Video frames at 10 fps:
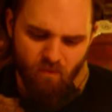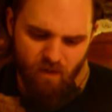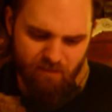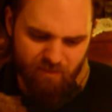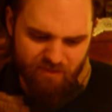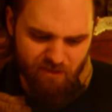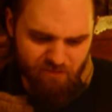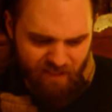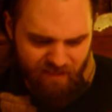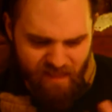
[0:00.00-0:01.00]
where he was
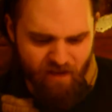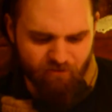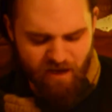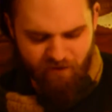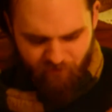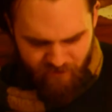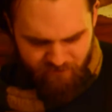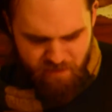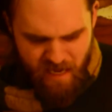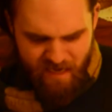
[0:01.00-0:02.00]
already laughed at for his
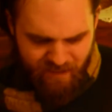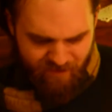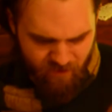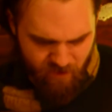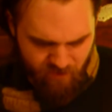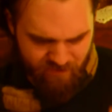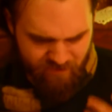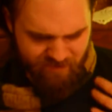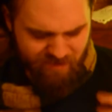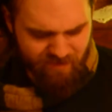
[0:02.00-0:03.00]
baggy clothes and
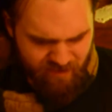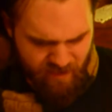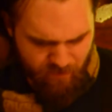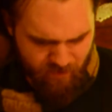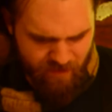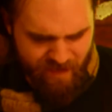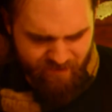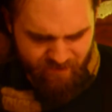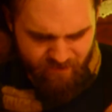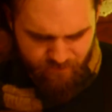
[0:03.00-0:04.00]
sellotaped
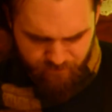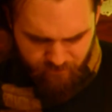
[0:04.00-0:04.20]
glasses.